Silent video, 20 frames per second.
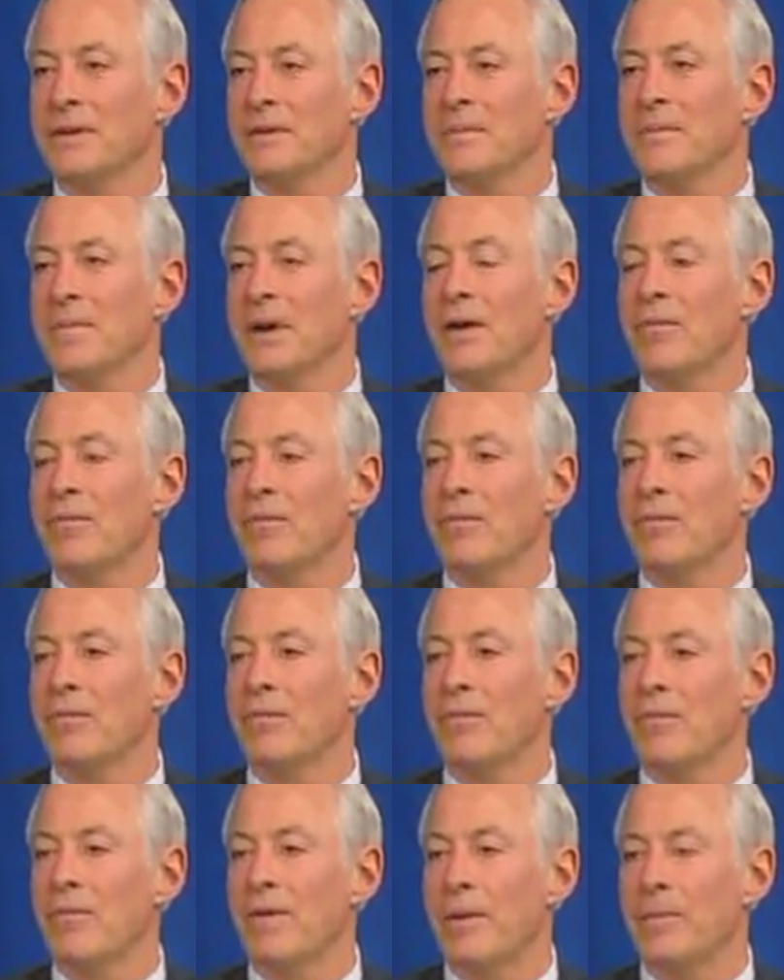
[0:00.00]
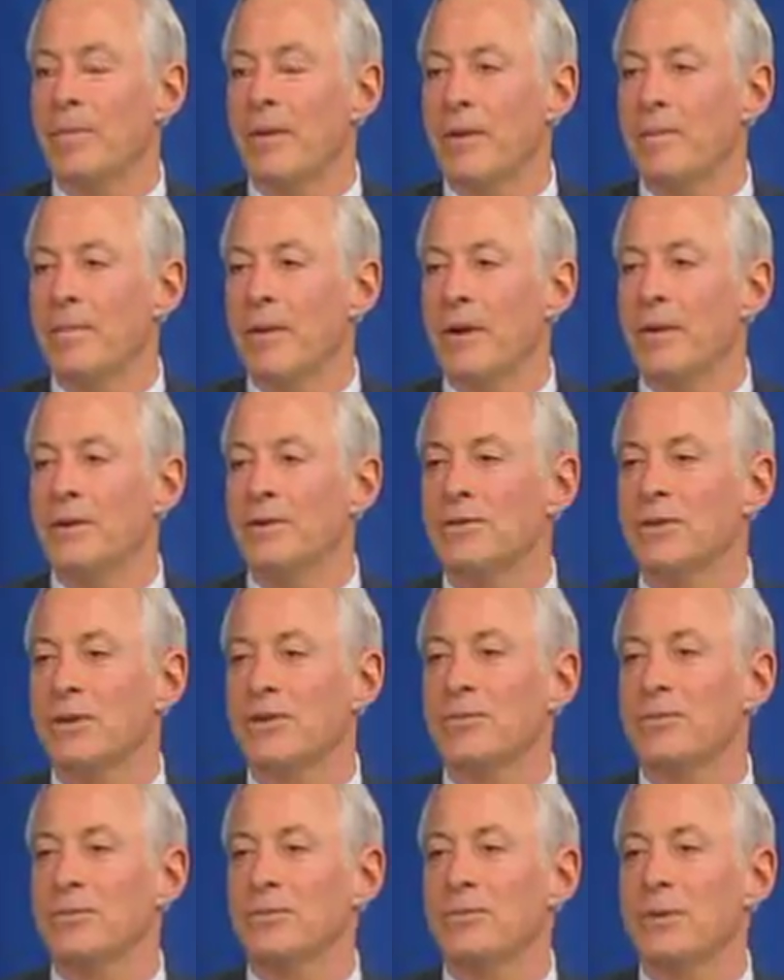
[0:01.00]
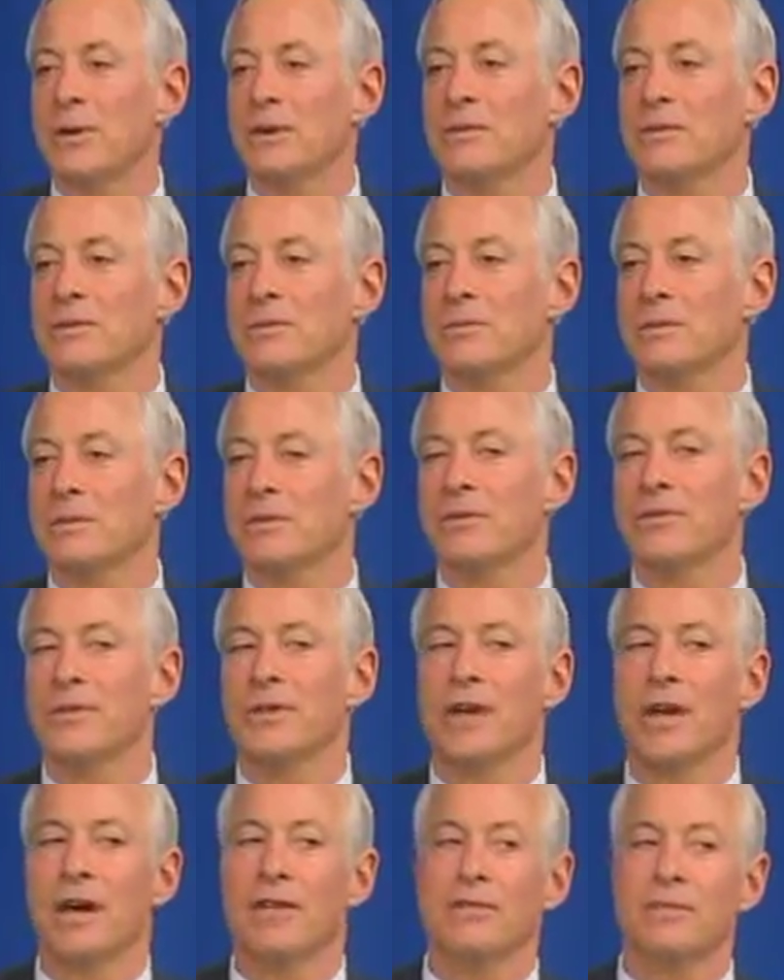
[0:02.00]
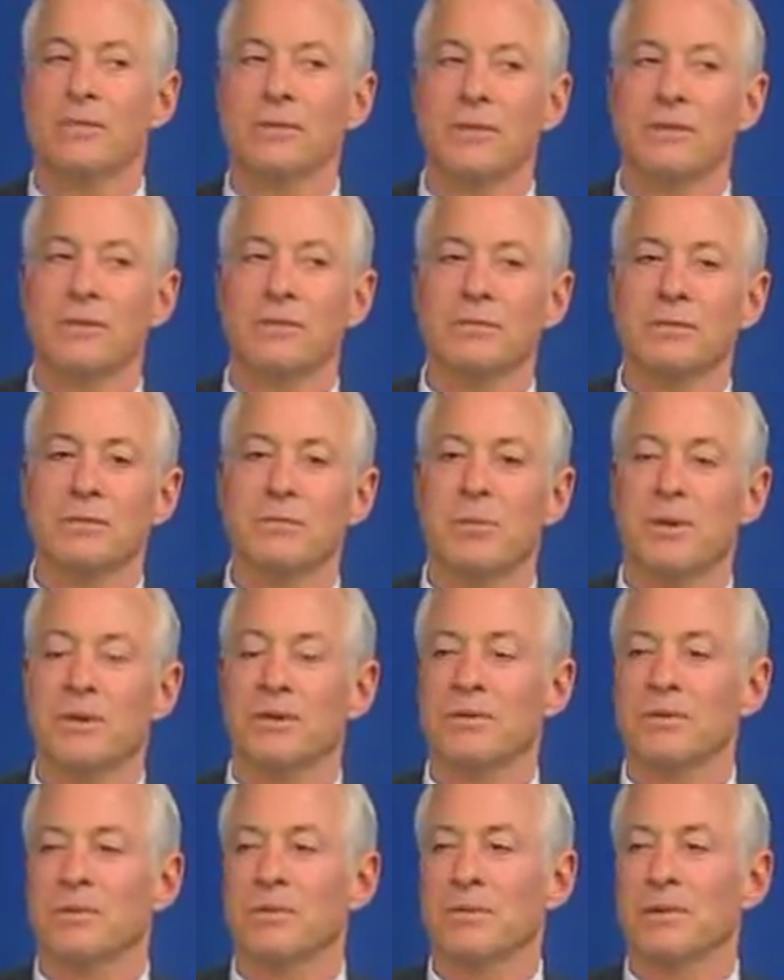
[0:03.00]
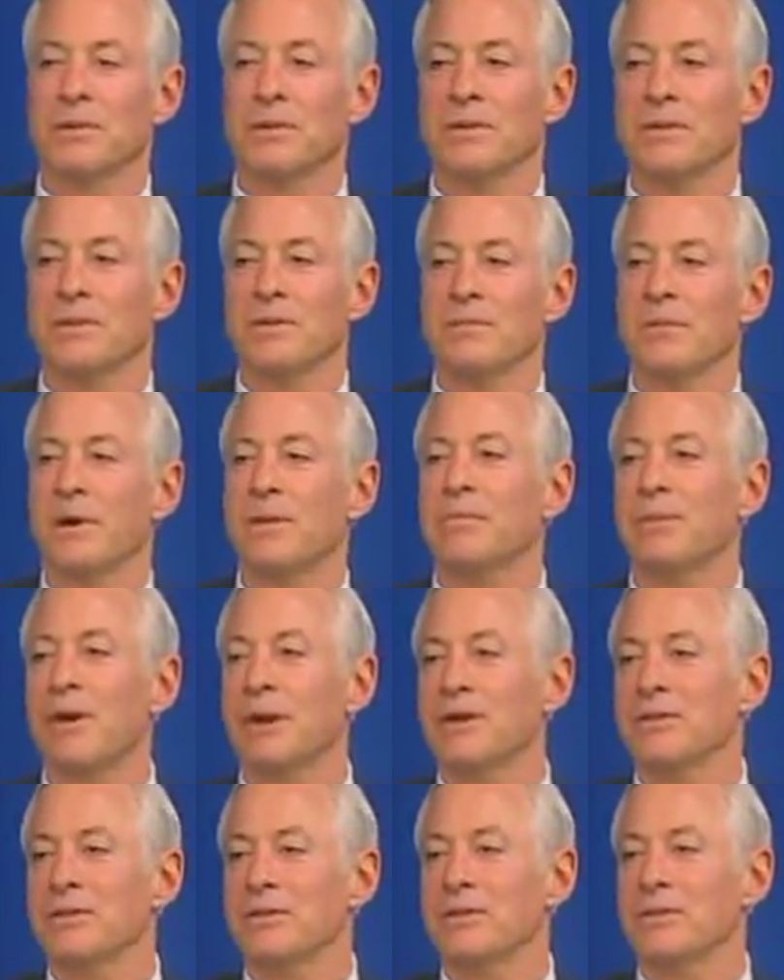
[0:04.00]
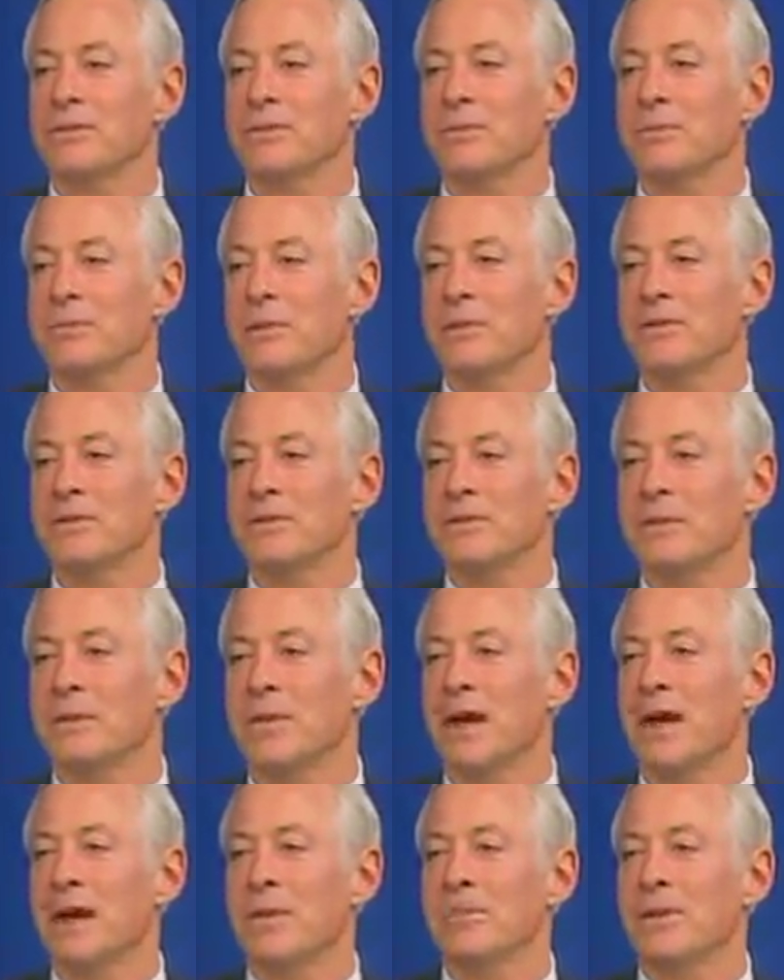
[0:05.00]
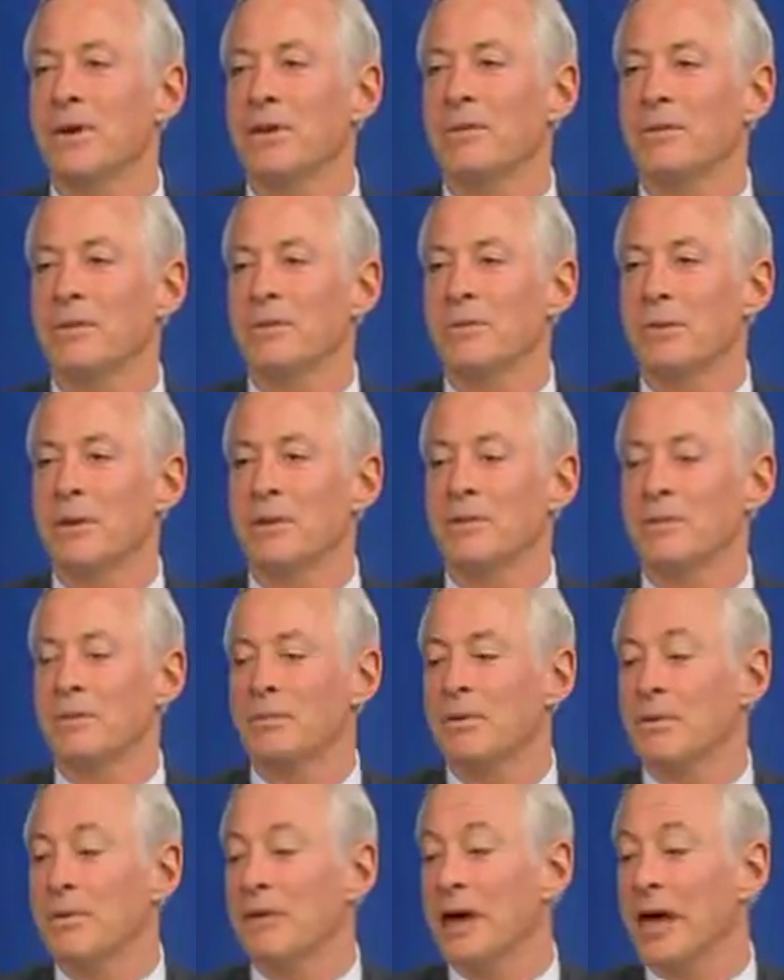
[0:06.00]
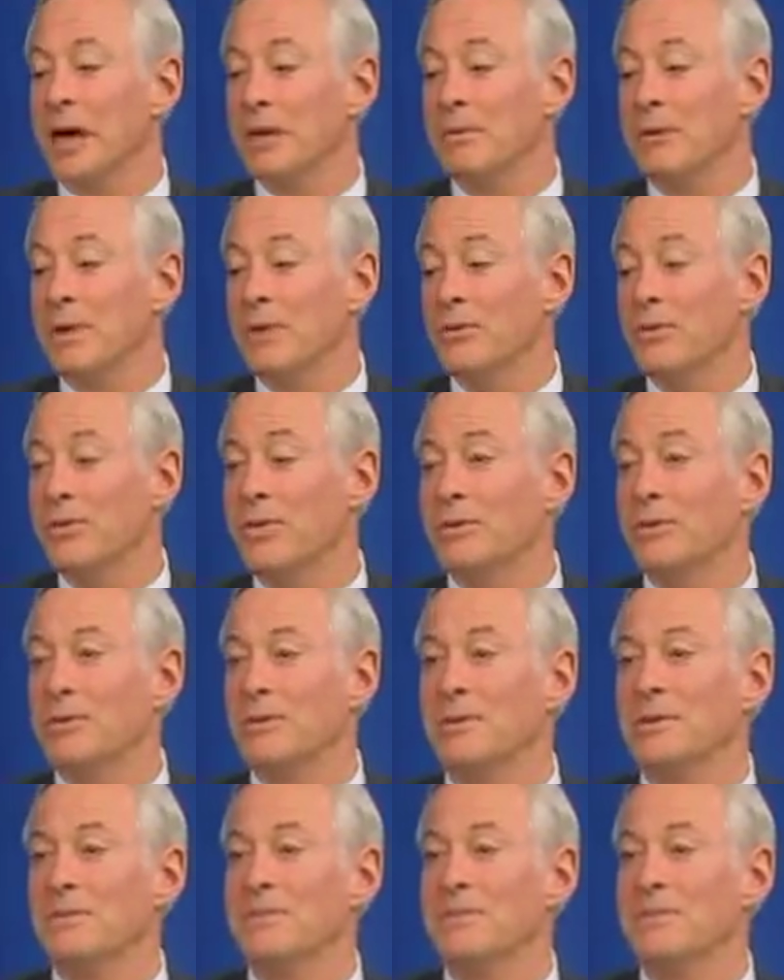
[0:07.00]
My parents are responsible. The government is responsible. My boss is responsible. I'm not responsible. I'm not going to do it.